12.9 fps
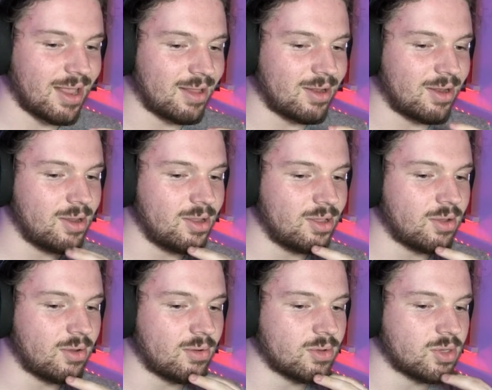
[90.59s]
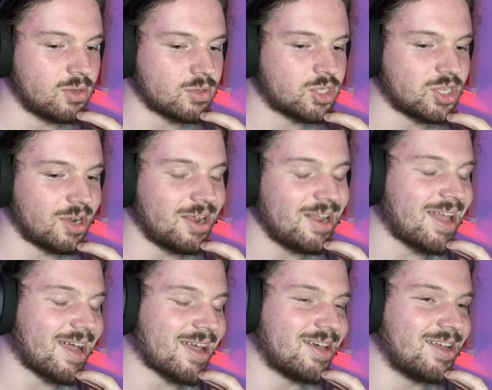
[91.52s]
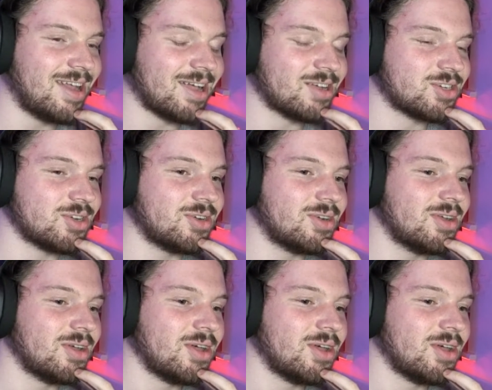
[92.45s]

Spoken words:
you're shunning that connection,